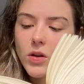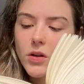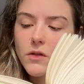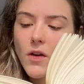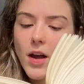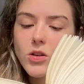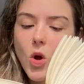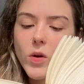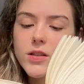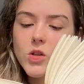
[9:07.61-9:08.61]
confined
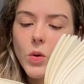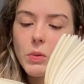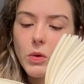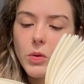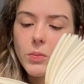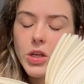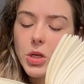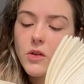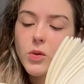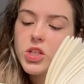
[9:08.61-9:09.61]
always to one room. He
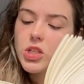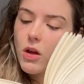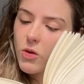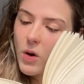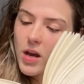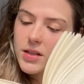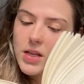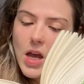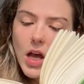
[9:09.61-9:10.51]
could have wished it otherwise.